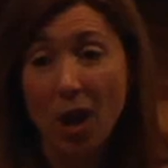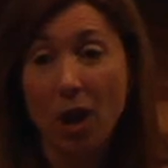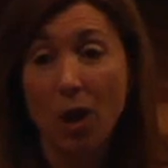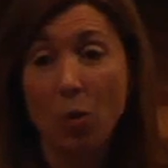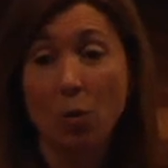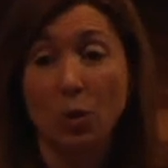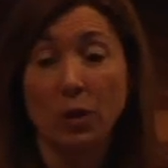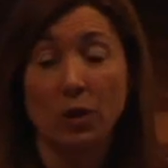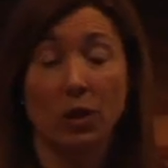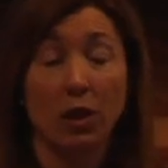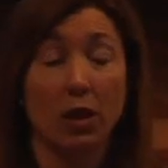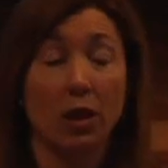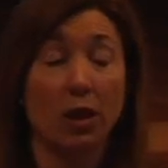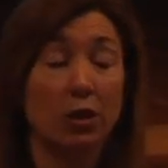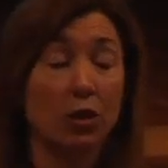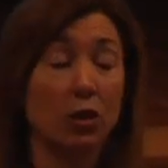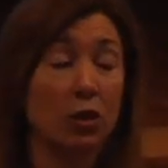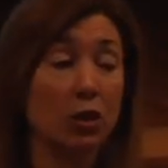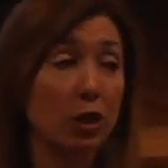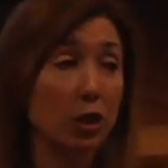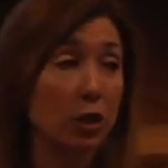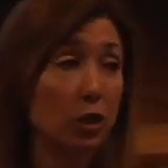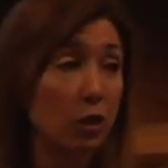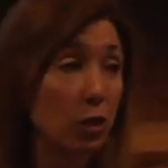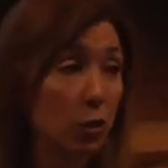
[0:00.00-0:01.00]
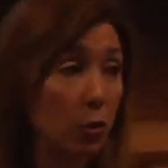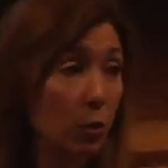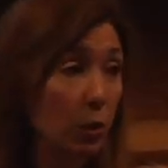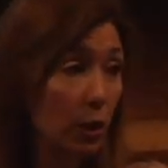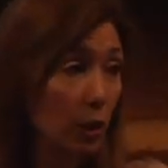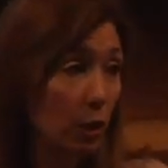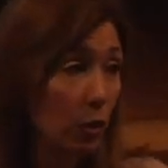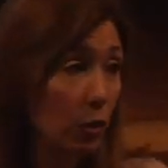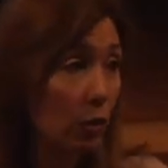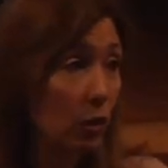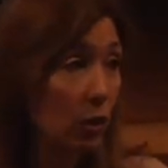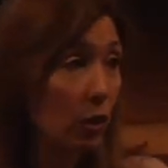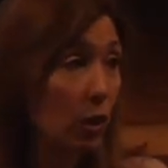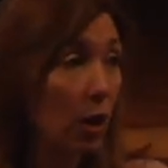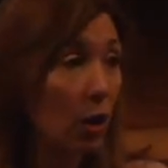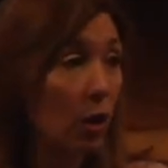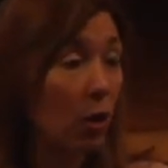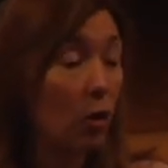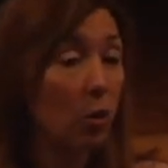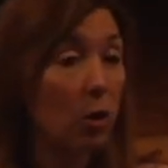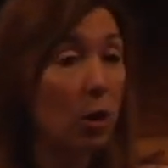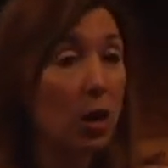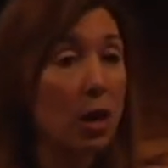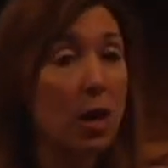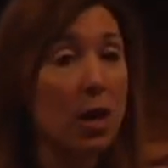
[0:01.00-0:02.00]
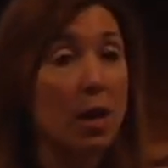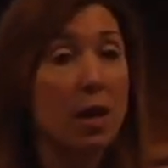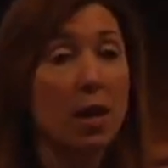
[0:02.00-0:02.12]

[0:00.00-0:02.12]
uh, was launched just two years ago.